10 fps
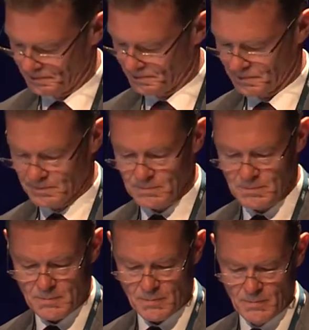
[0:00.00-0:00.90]

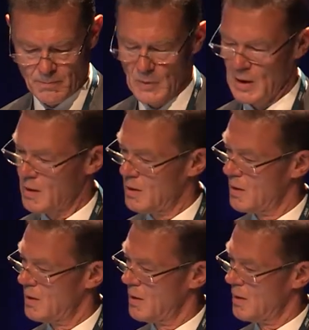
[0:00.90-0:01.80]

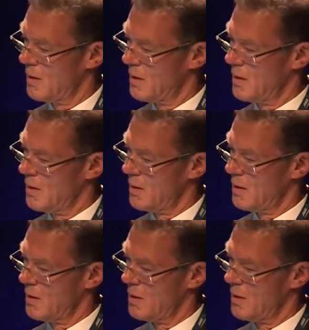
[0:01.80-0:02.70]

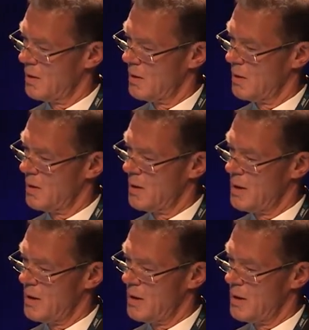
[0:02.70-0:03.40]
[no speech]